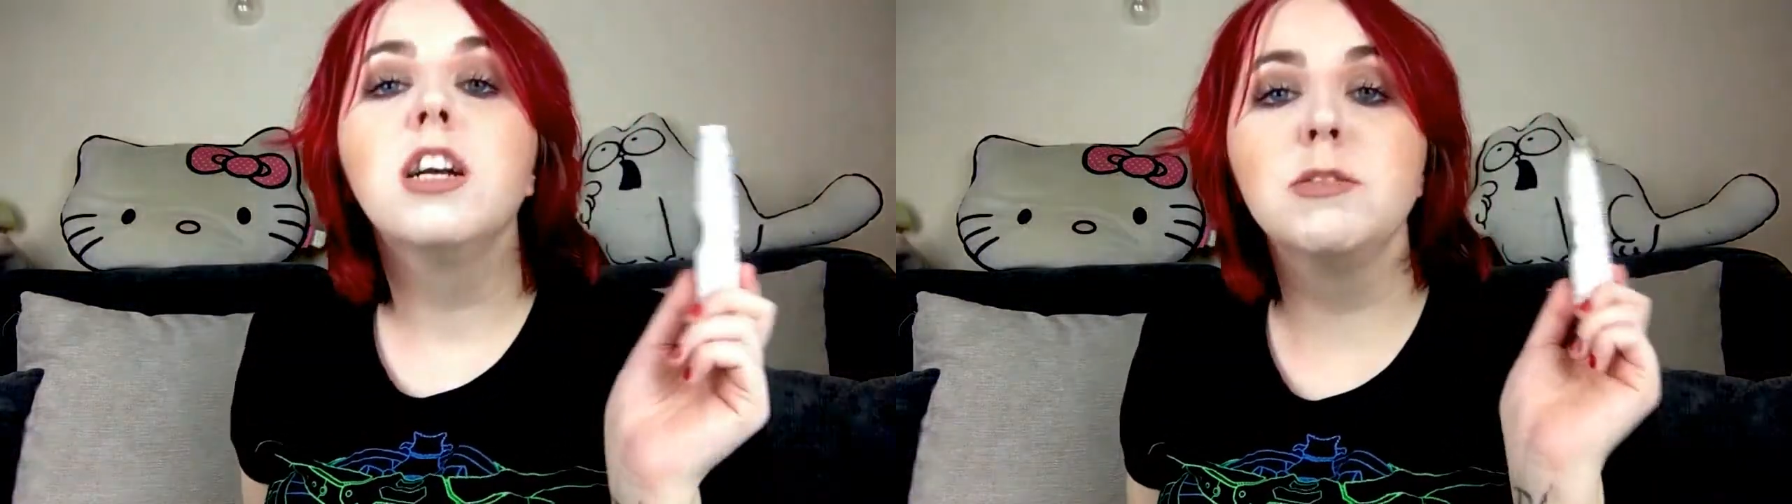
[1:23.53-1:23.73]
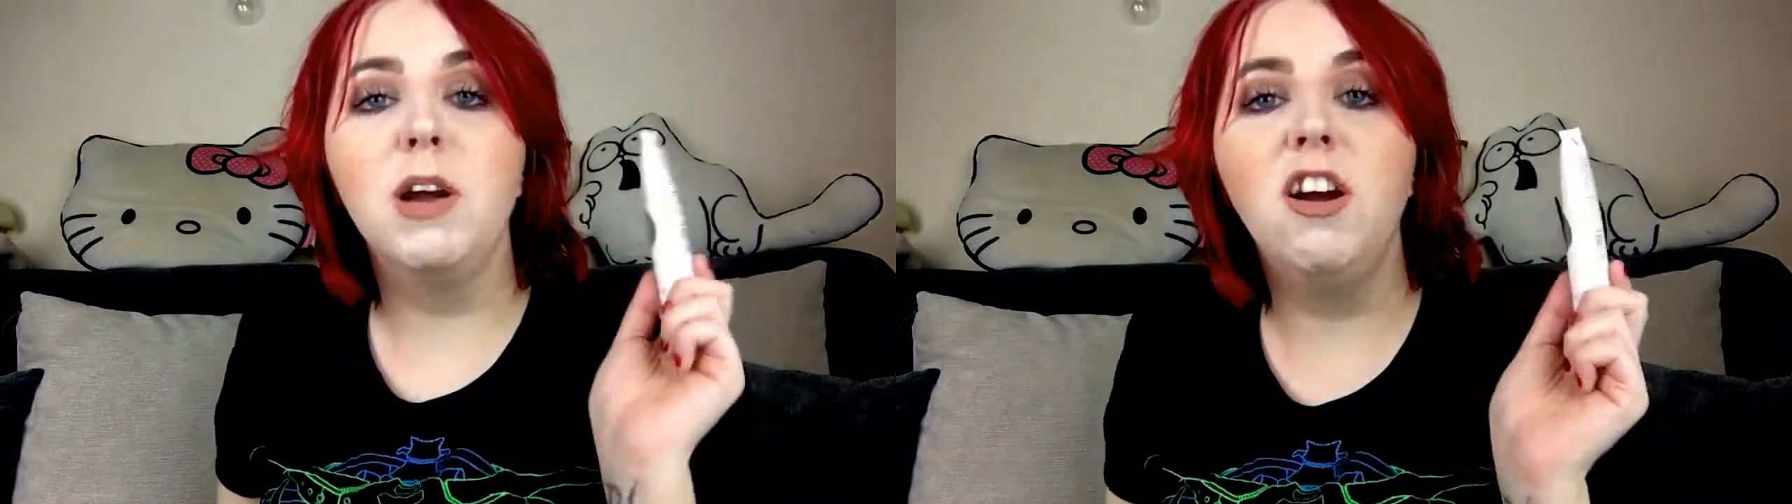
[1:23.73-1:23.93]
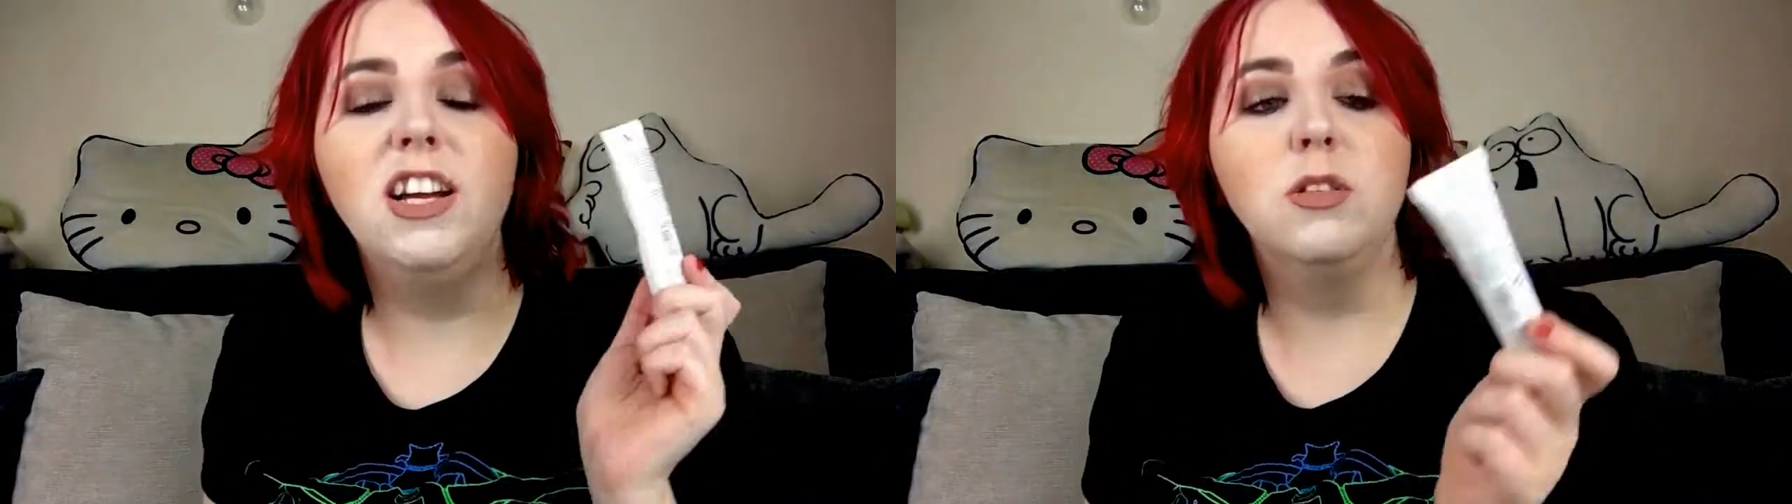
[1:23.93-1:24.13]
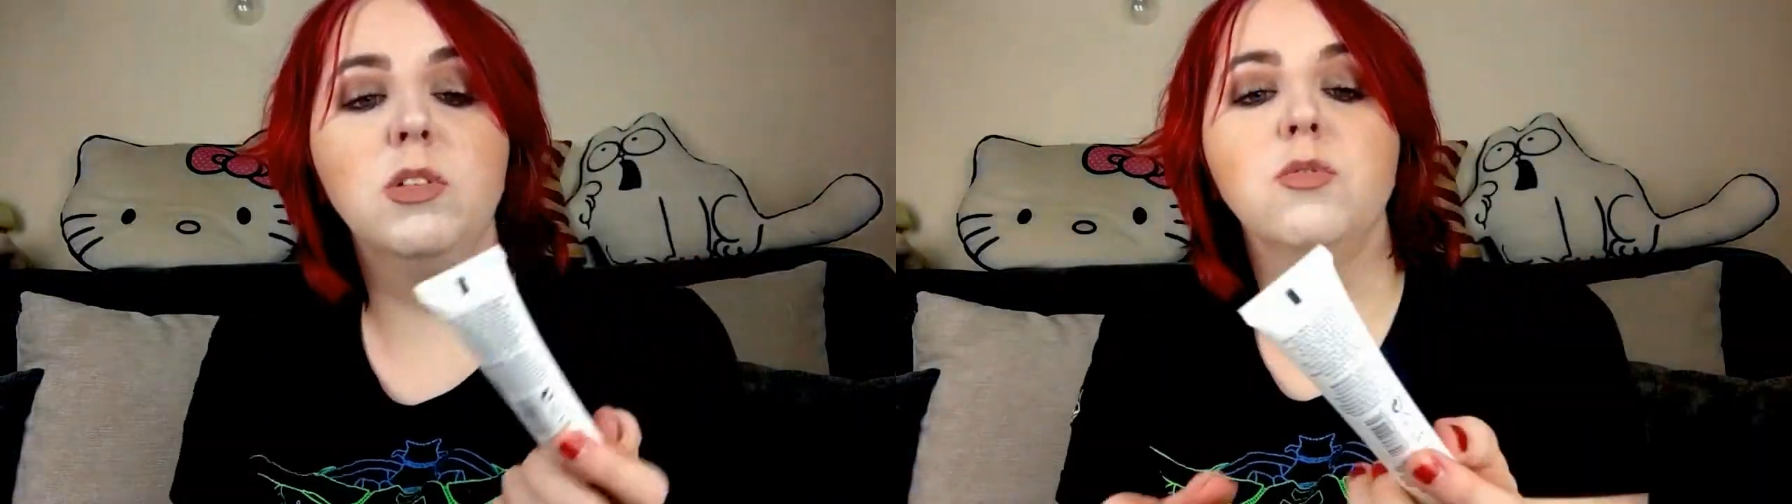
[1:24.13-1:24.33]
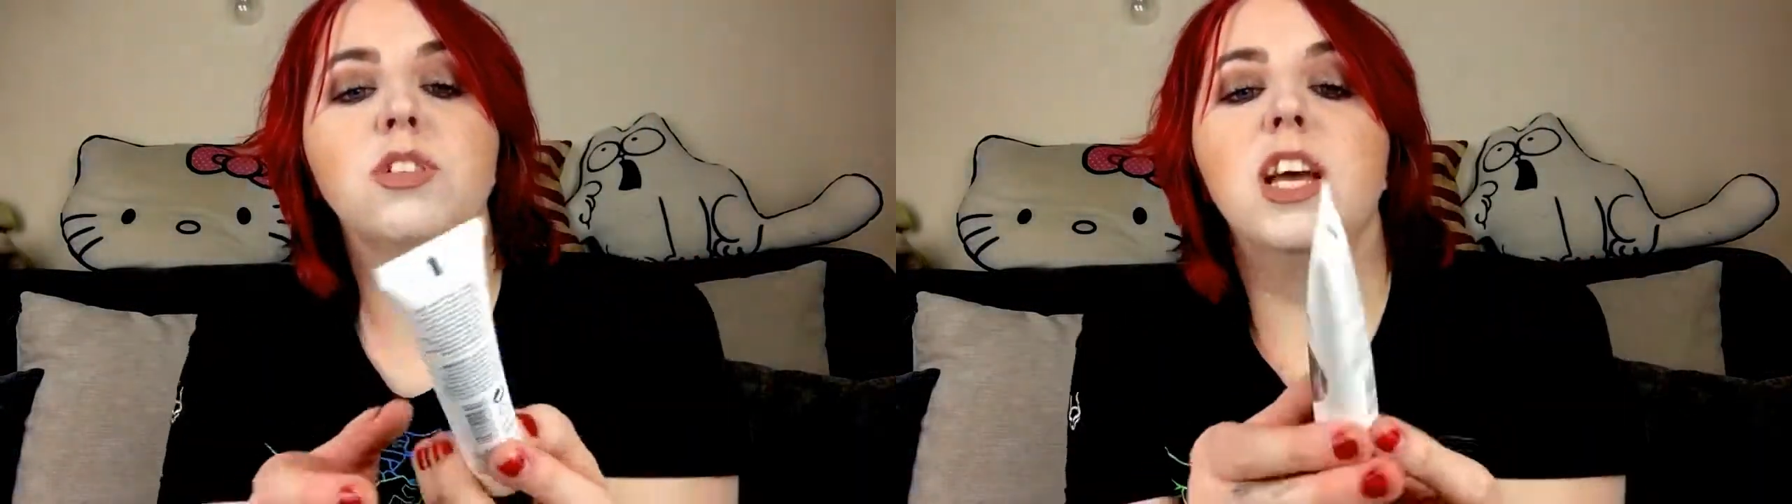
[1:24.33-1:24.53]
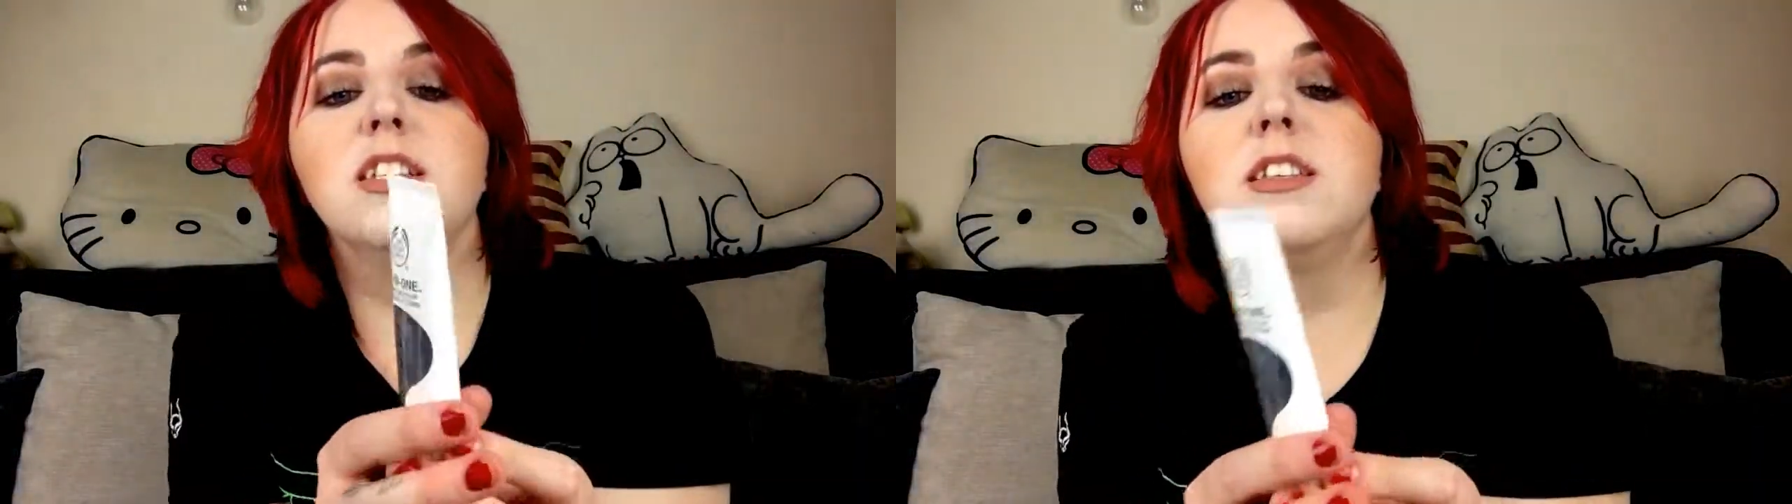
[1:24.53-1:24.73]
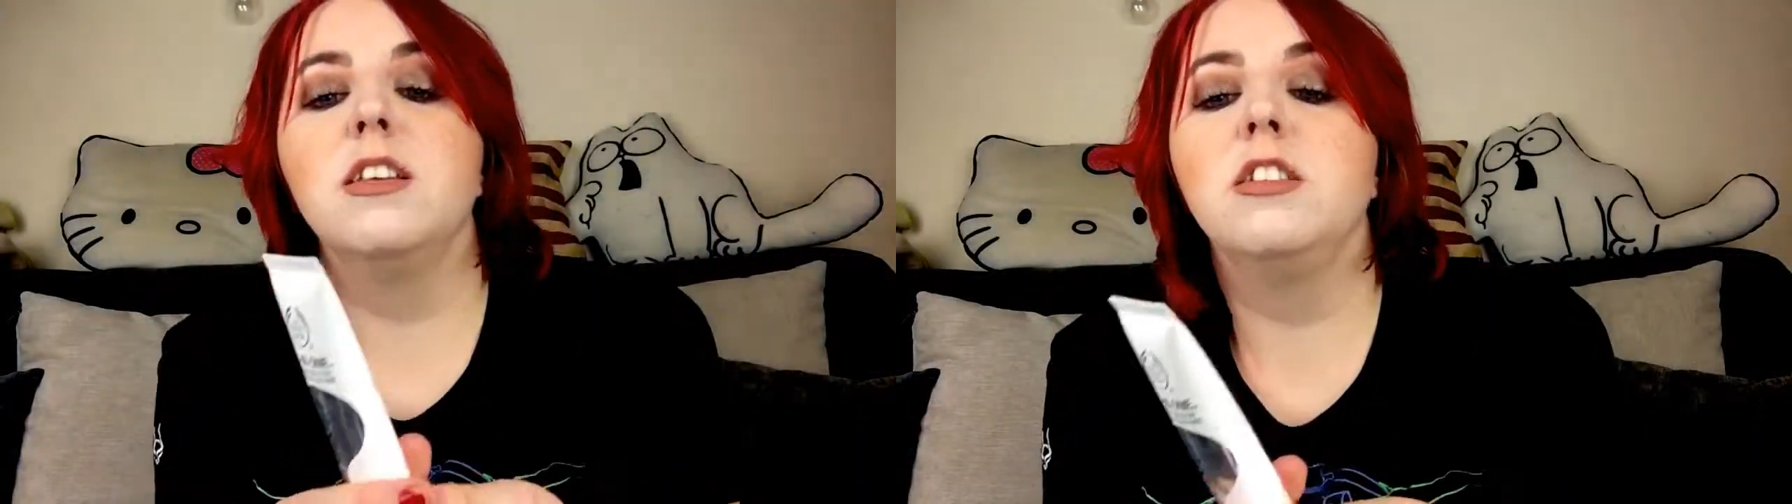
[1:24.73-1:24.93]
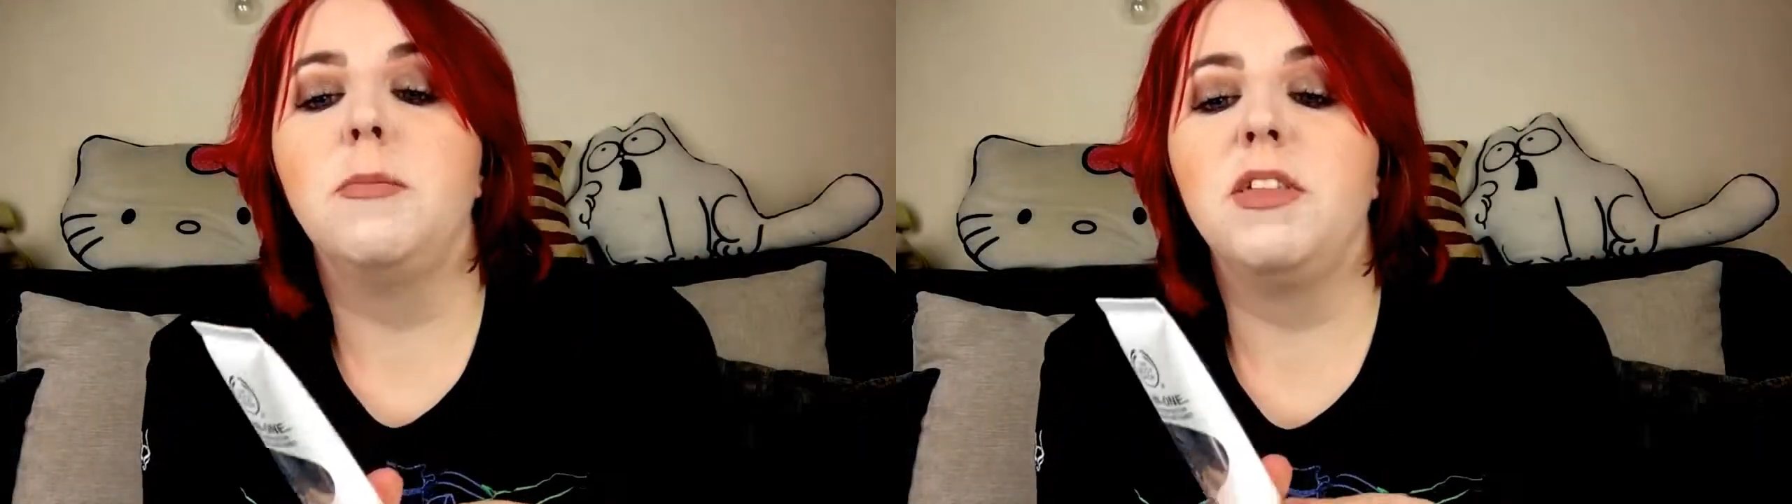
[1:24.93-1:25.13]
because my high-end one also has
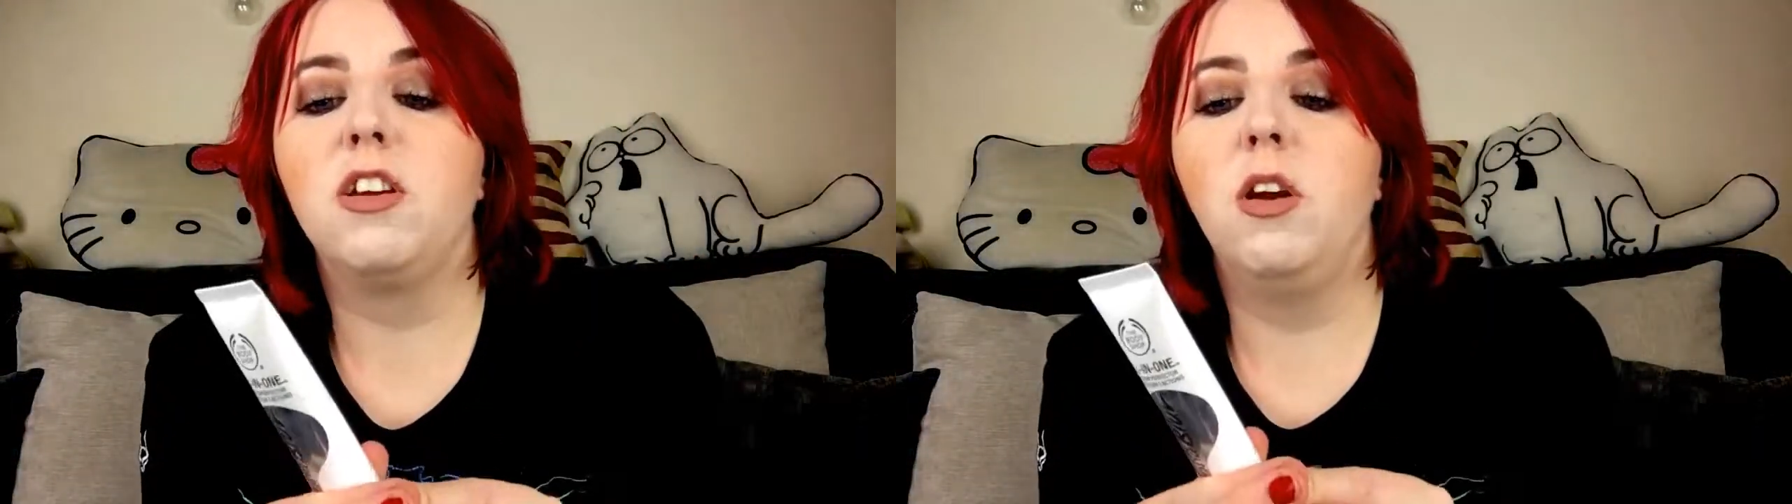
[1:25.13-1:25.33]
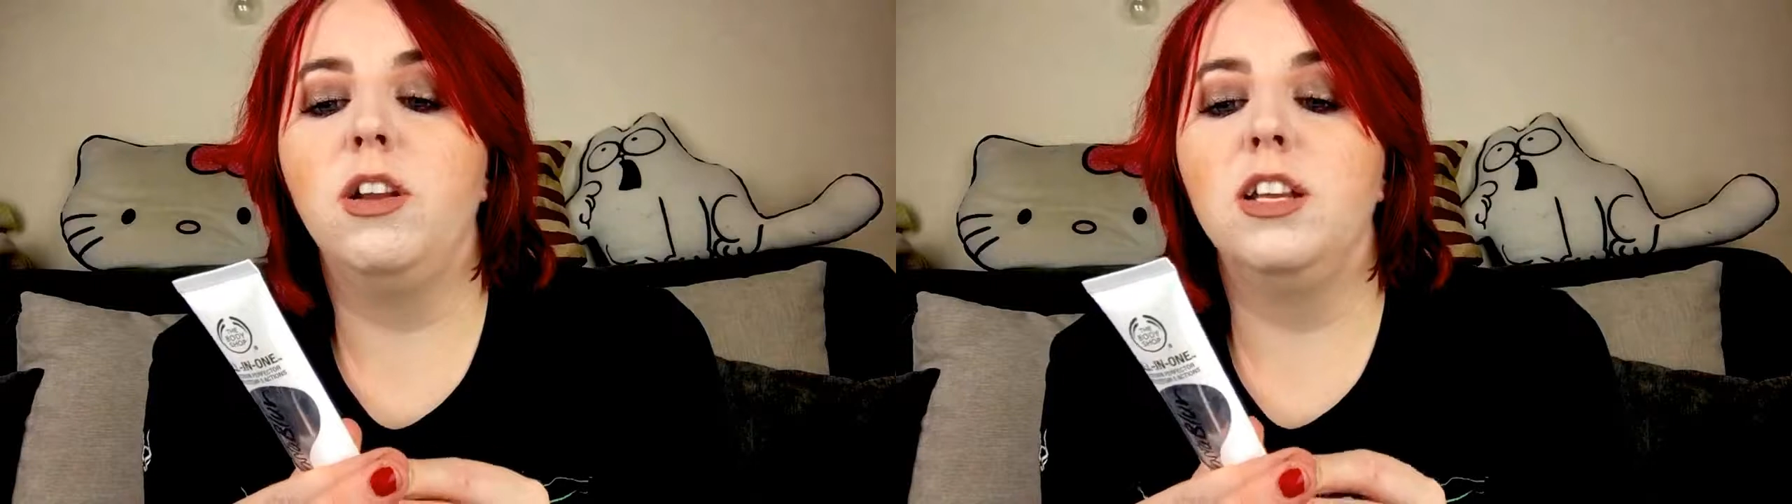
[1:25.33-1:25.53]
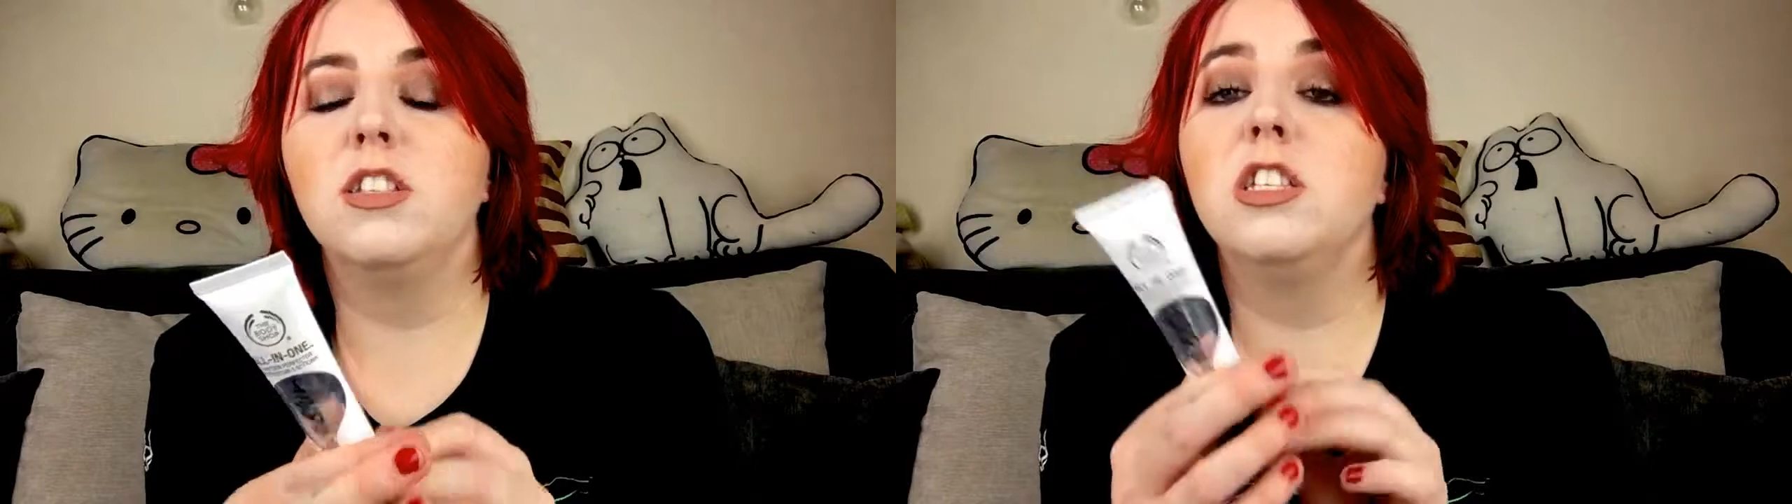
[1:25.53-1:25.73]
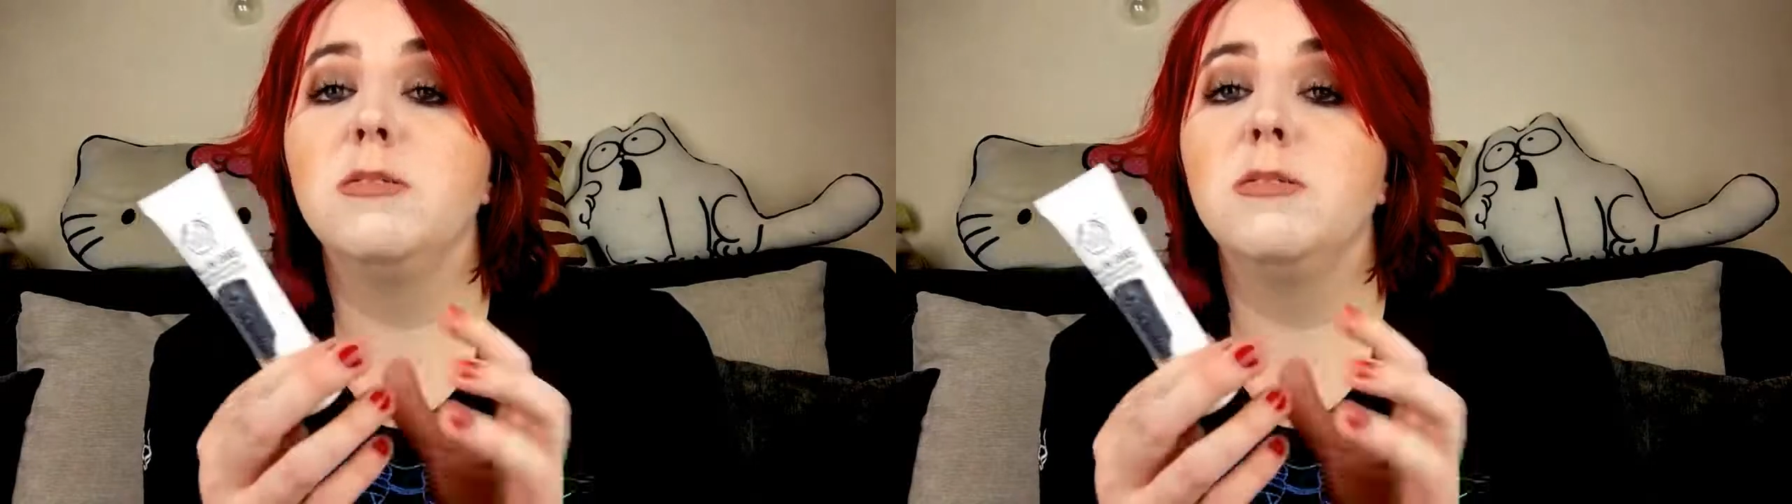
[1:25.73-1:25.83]
dimethicone in it.